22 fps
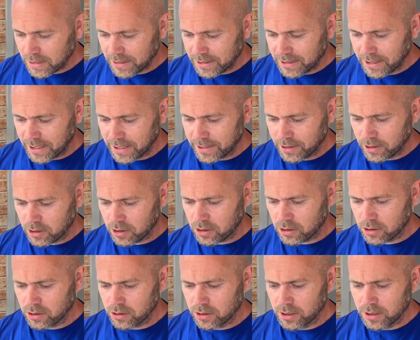
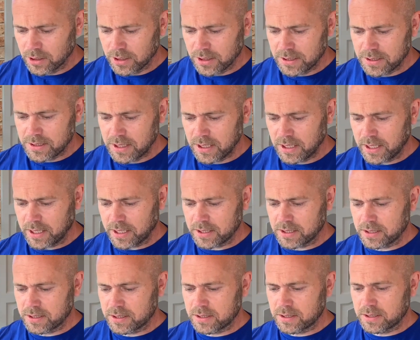
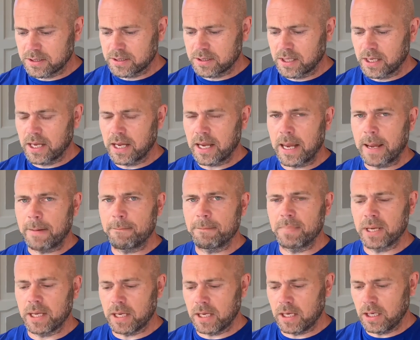
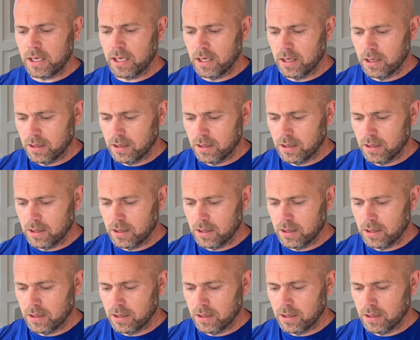KRTSMP,